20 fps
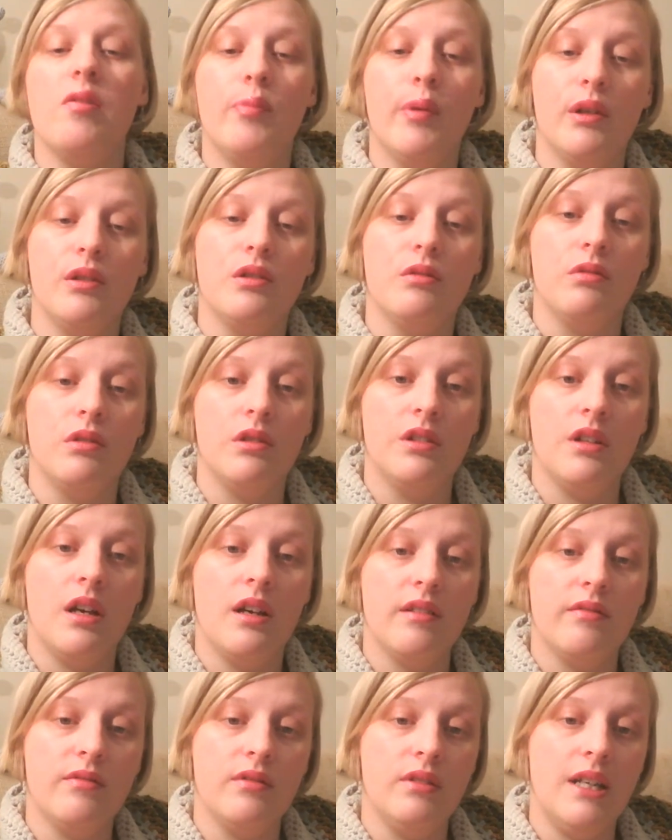Potter one that
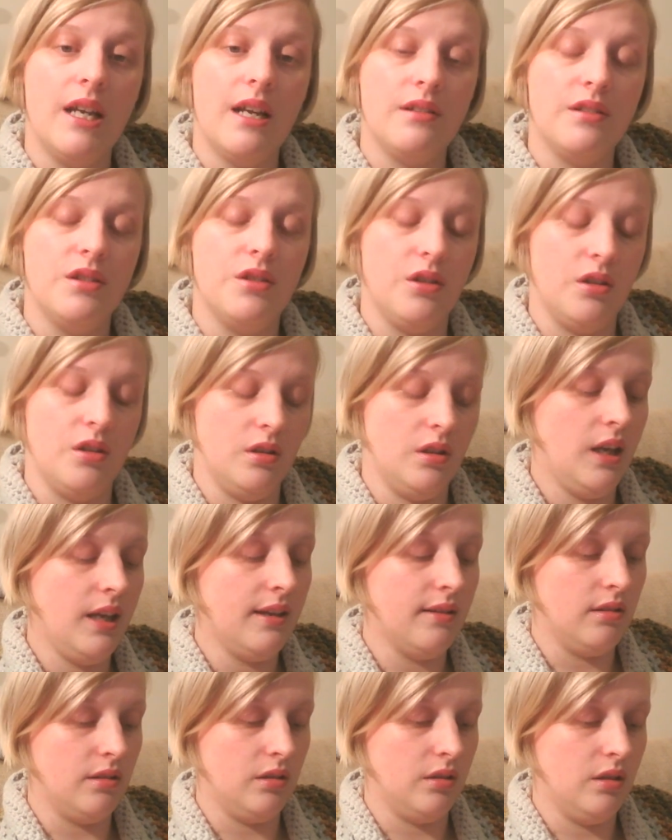I've yet to turn the
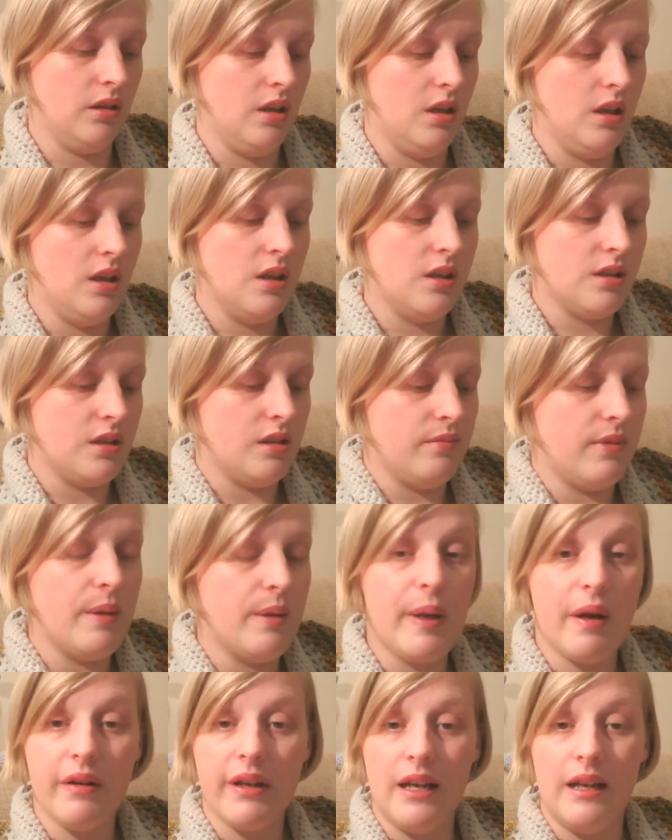heel on. So maybe
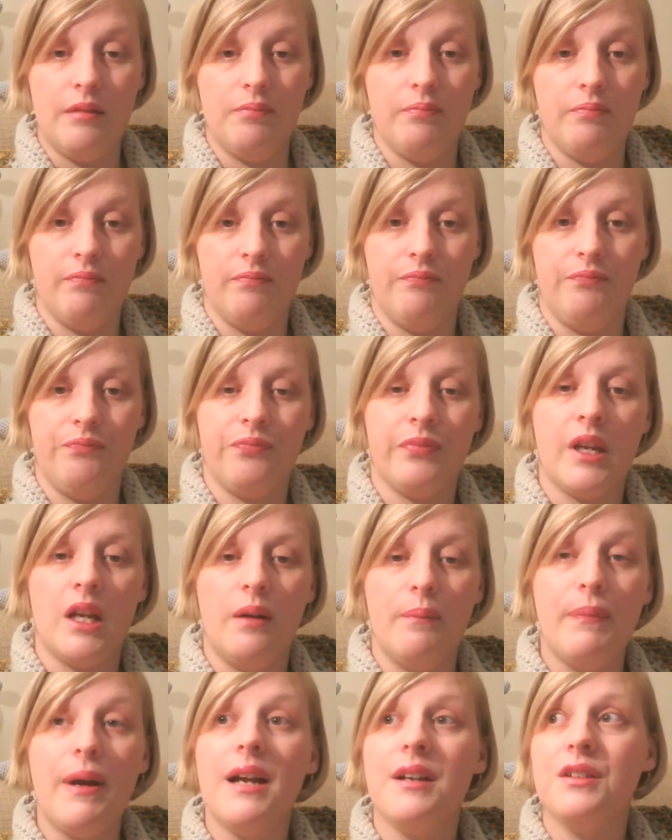I'll get
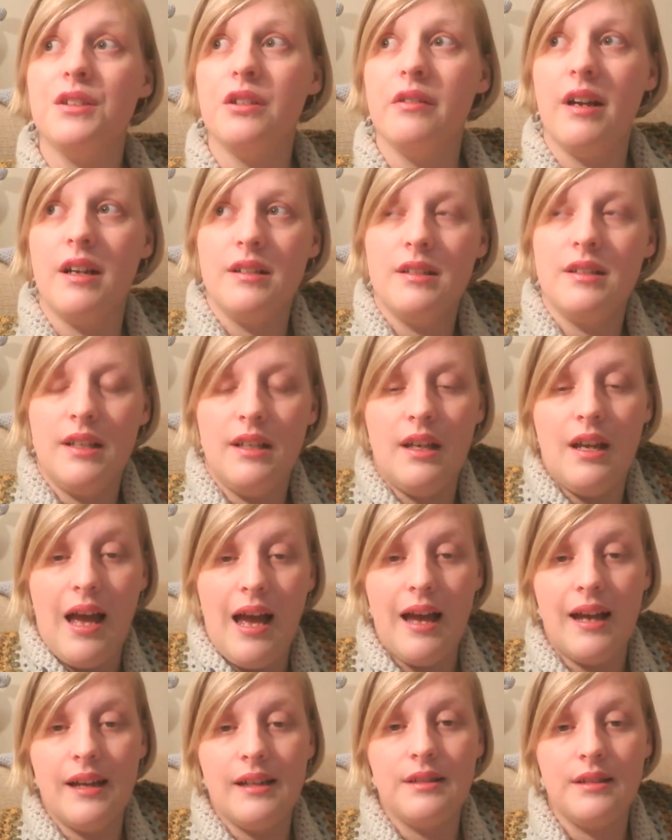better at it
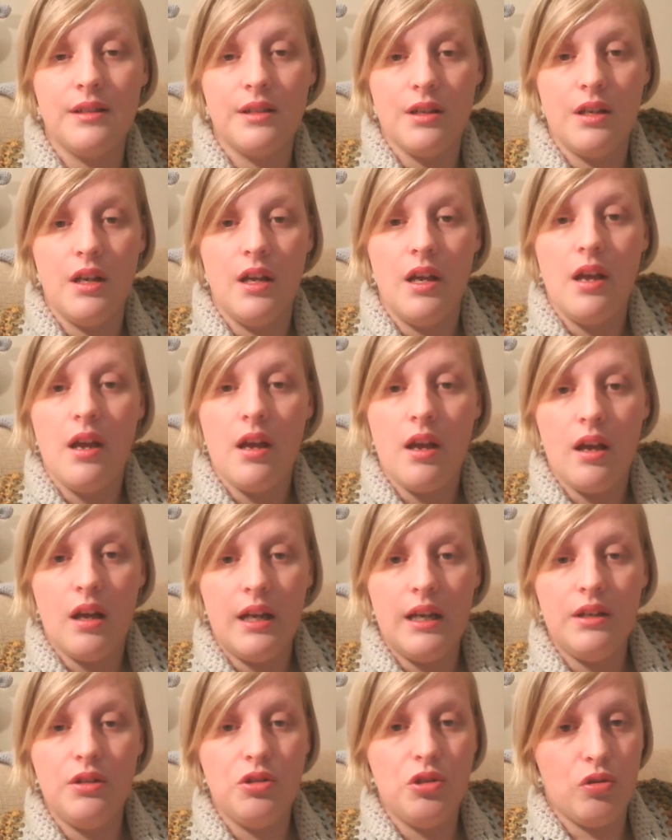and
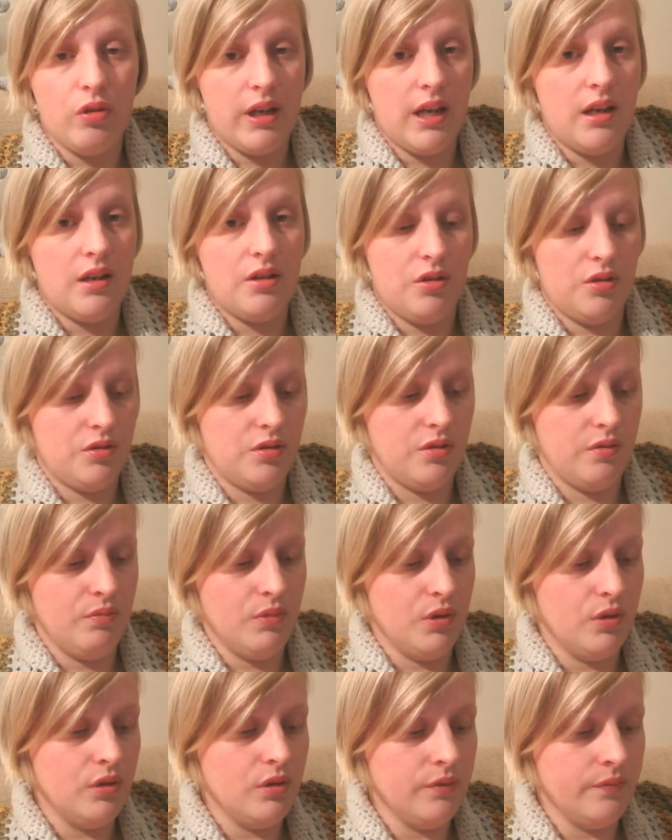enjoy it some
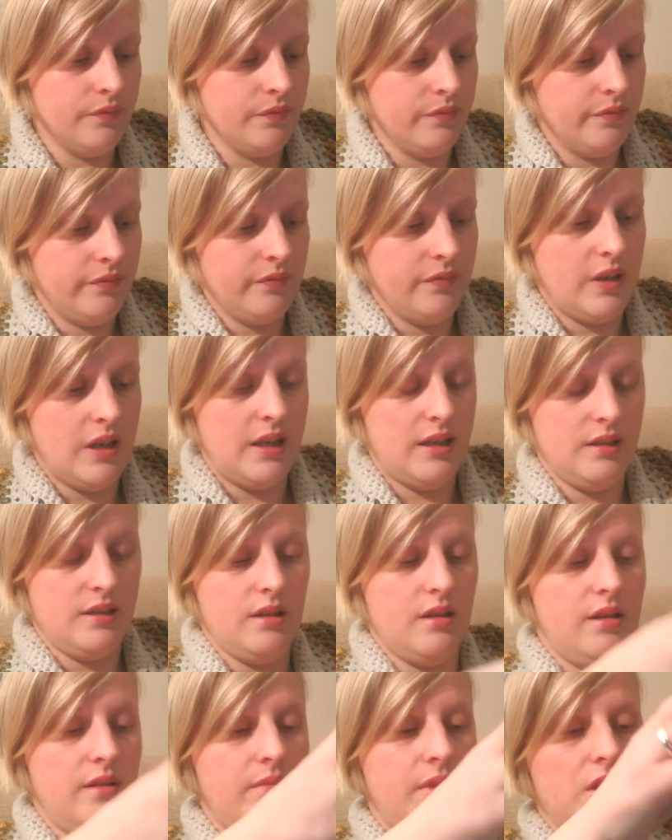more. As
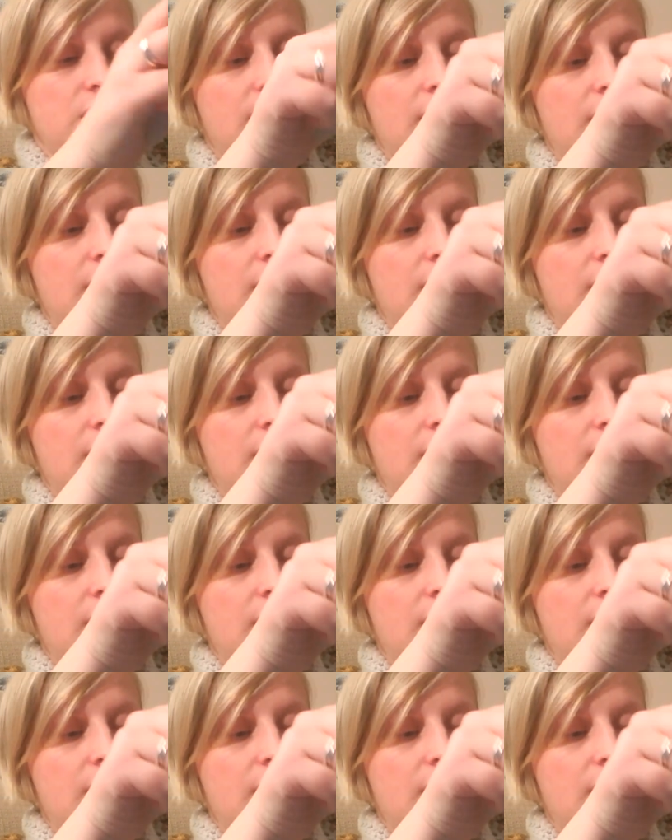I mentioned